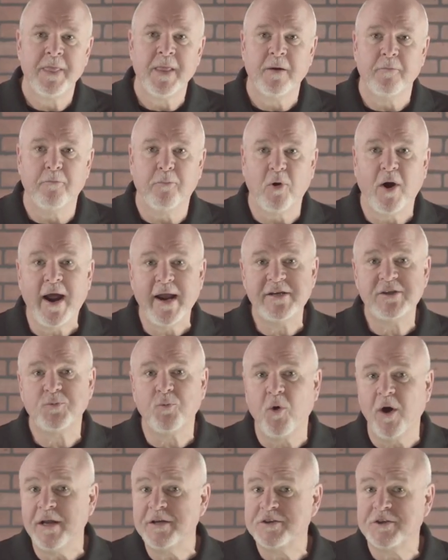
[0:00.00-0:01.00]
Bryce
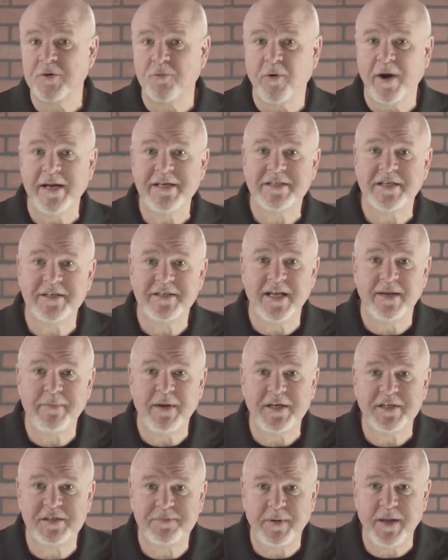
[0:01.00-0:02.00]
was to race at
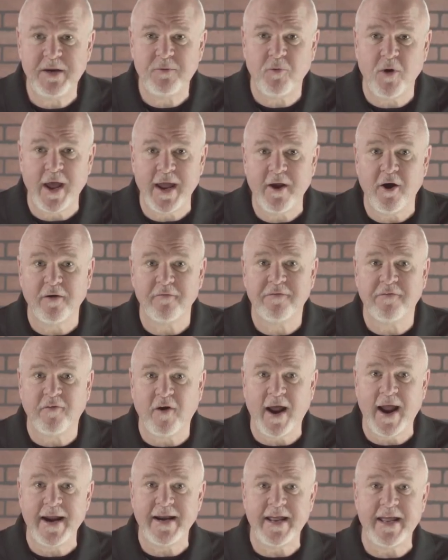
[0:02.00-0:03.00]
Deming Speedway on
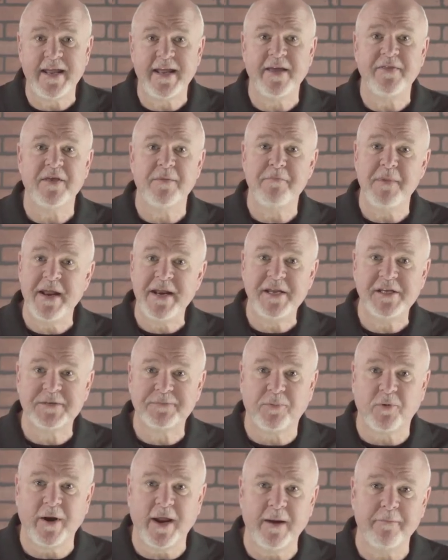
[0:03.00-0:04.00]
Friday in the mini
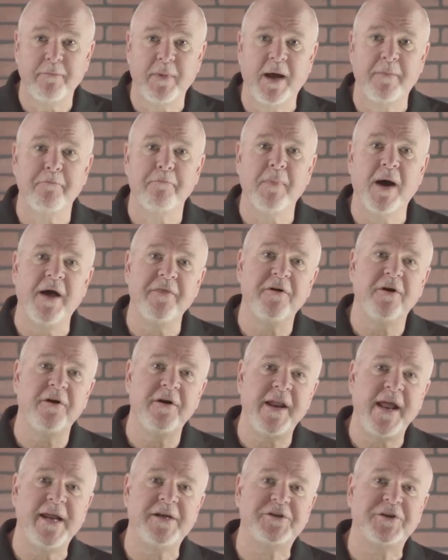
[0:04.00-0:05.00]
sprint, but Mother
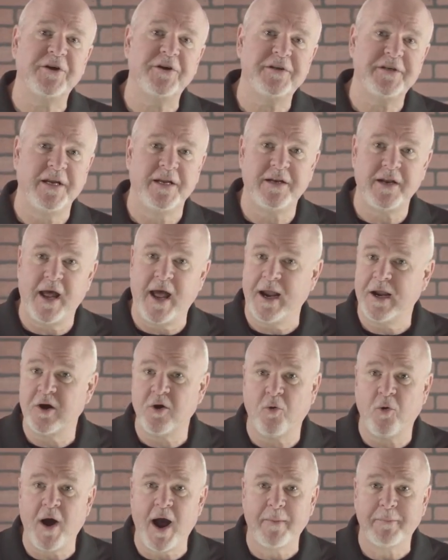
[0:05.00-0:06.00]
Nature did not
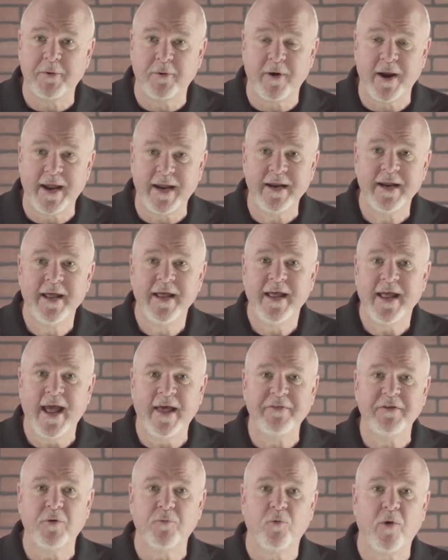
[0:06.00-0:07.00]
cooperate and
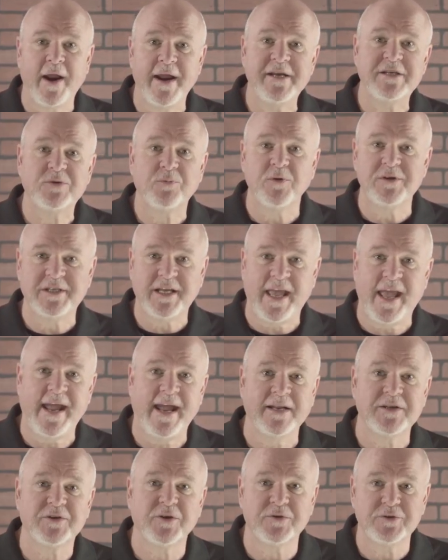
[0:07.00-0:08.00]
the race was
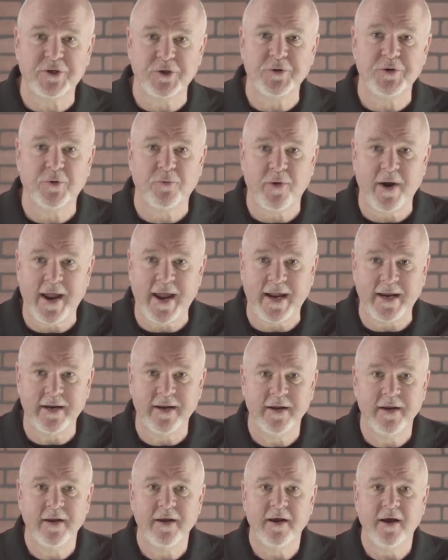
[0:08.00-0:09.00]
canceled due to rain.
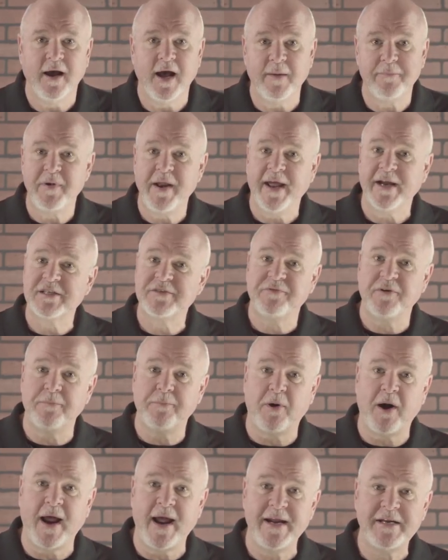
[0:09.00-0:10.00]
Up next for
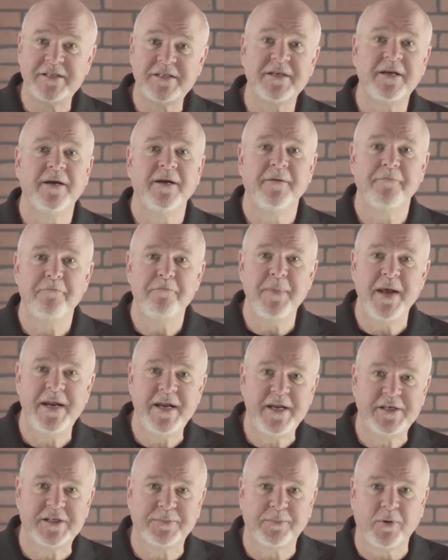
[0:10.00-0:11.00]
Bryce,
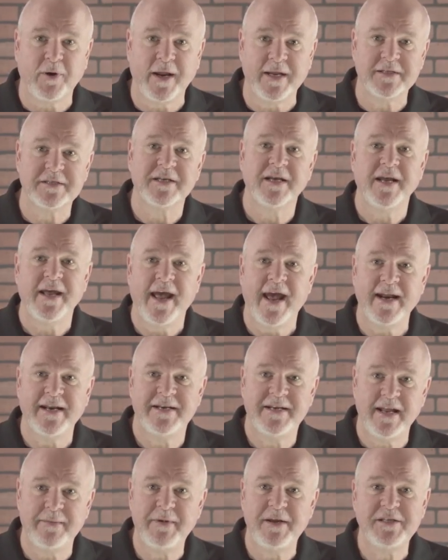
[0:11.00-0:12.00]
mini sprints at
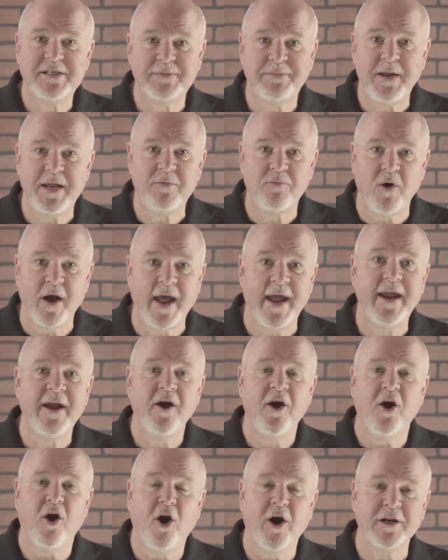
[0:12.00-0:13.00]
Deming Speedway
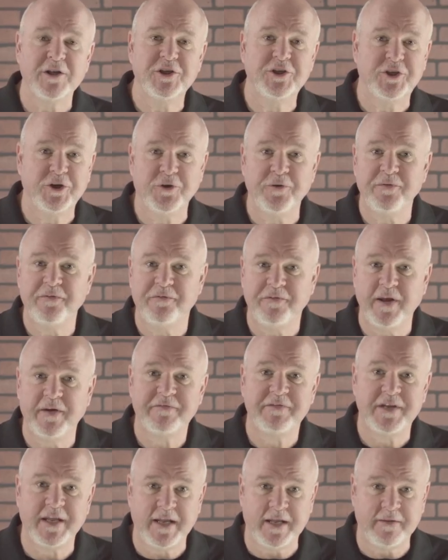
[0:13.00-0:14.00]
on June
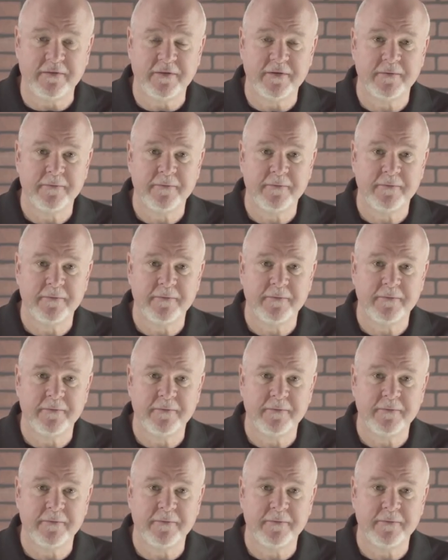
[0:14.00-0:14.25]
15th.